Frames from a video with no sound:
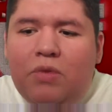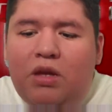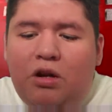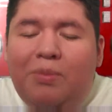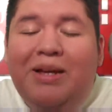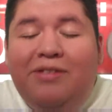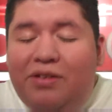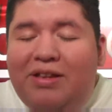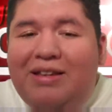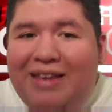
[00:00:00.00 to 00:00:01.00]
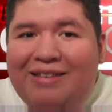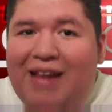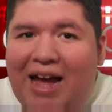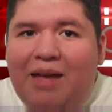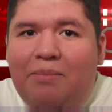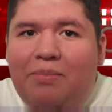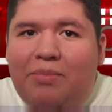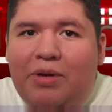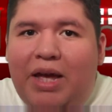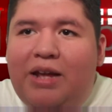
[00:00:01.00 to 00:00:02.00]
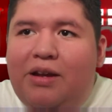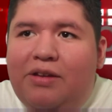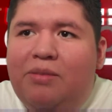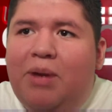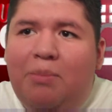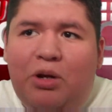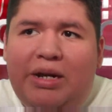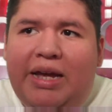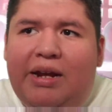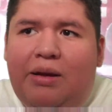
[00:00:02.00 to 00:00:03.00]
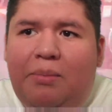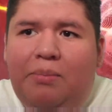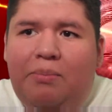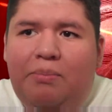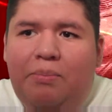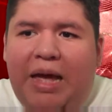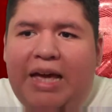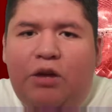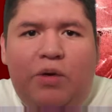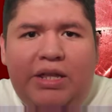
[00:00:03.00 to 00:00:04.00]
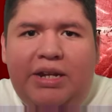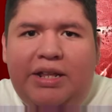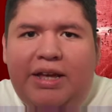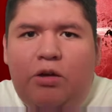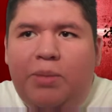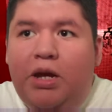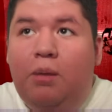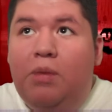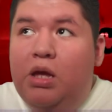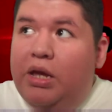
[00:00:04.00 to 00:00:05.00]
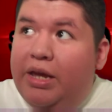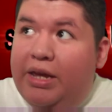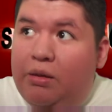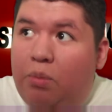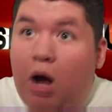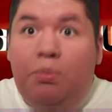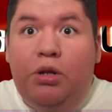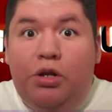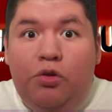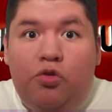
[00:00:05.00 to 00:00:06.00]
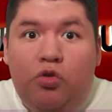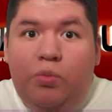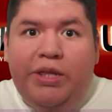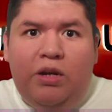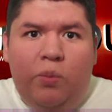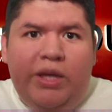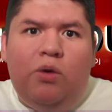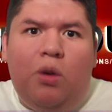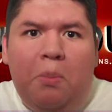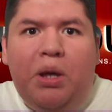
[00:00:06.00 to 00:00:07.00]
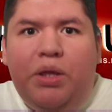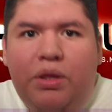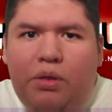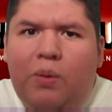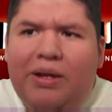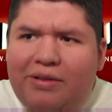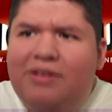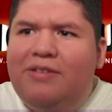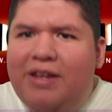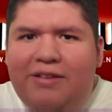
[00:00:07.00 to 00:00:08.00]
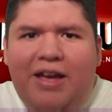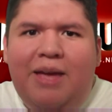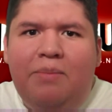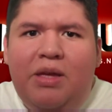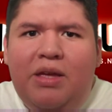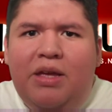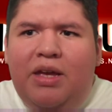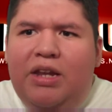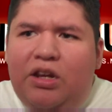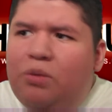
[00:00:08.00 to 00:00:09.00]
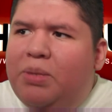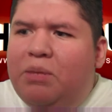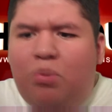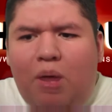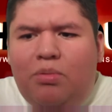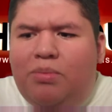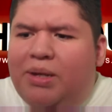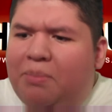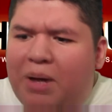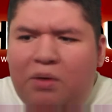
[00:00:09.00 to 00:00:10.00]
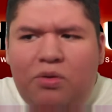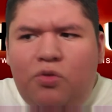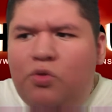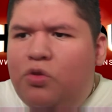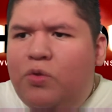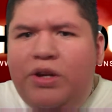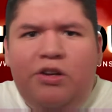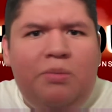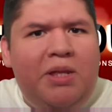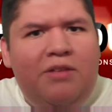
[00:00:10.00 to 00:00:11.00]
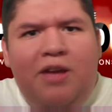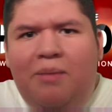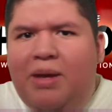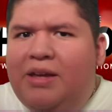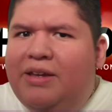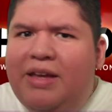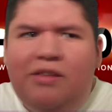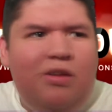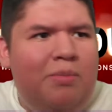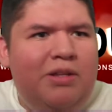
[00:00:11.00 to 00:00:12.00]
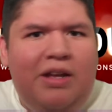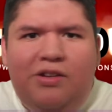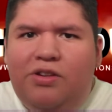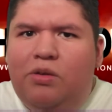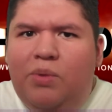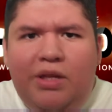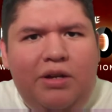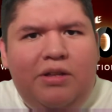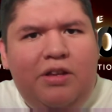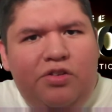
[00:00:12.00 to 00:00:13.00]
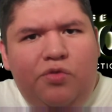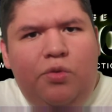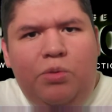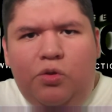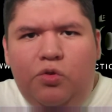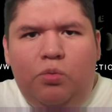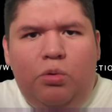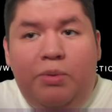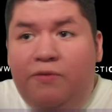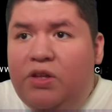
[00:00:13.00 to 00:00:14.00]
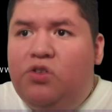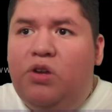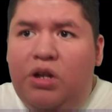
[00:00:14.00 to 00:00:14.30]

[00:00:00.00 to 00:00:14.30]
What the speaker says: You know, because it takes time, okay? That doesn't mean I'm going to get paid or anything like that or become a popular YouTube within a week or a month. No, it does take time. And it could be probably about 2 to 3 years by the time I get some attention, really good attention from YouTube or be featured on